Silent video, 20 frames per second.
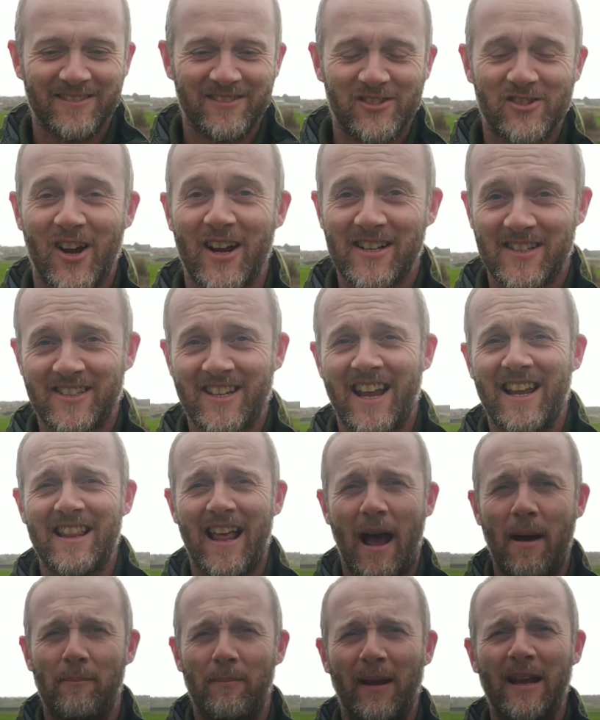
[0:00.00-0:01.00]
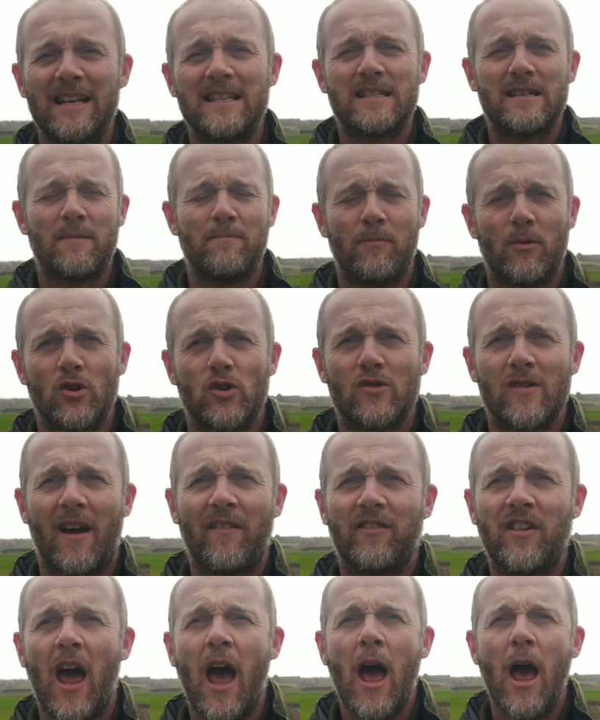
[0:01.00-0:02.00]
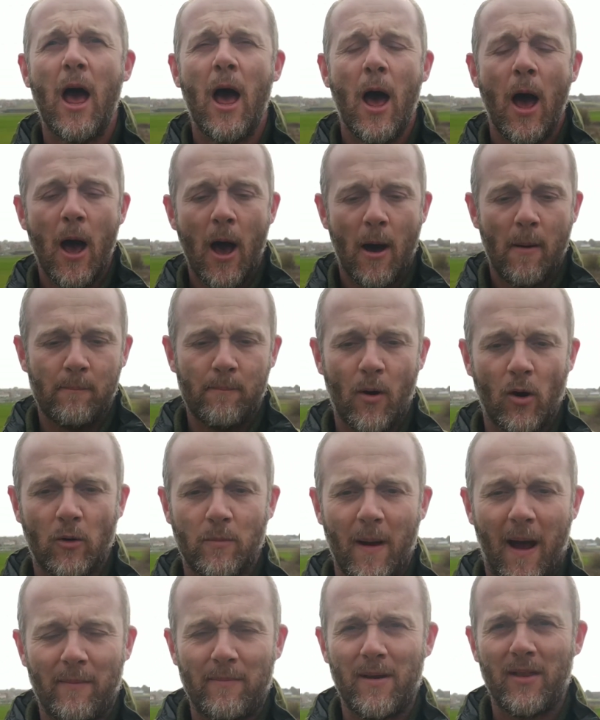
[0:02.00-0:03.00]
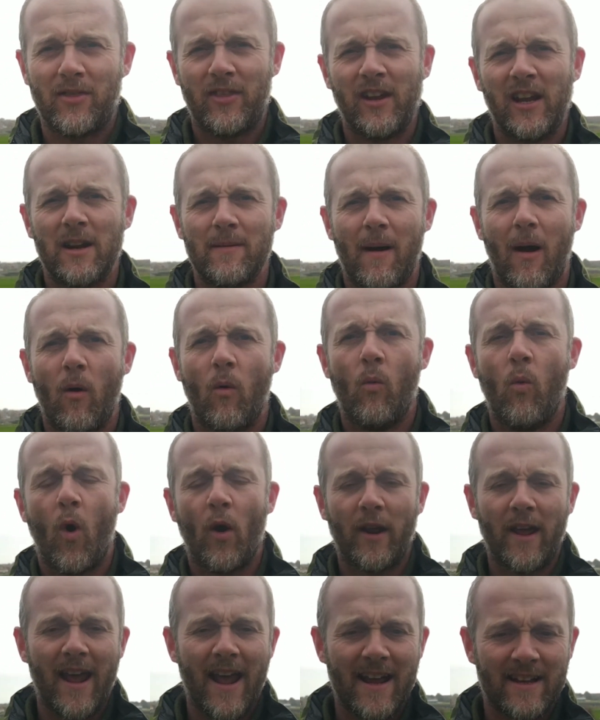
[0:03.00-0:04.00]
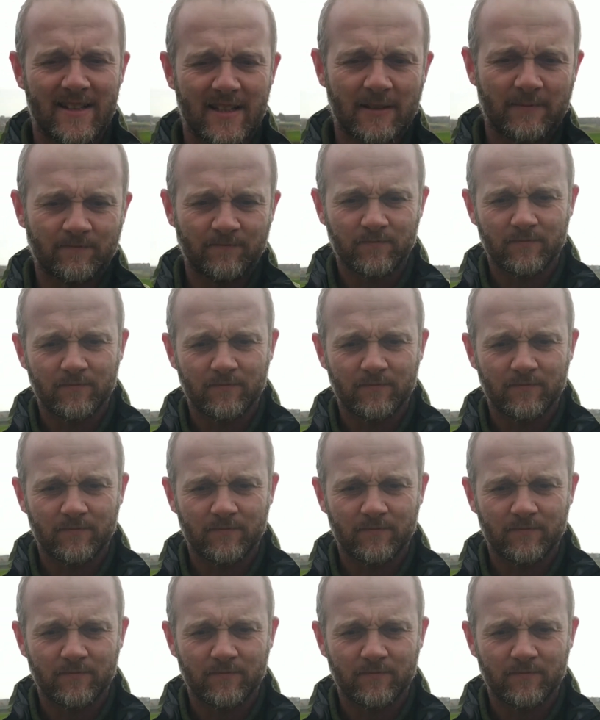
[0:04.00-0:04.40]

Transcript: Try saying that, biggest bushcraft bugbear. I've been thinking about what it is.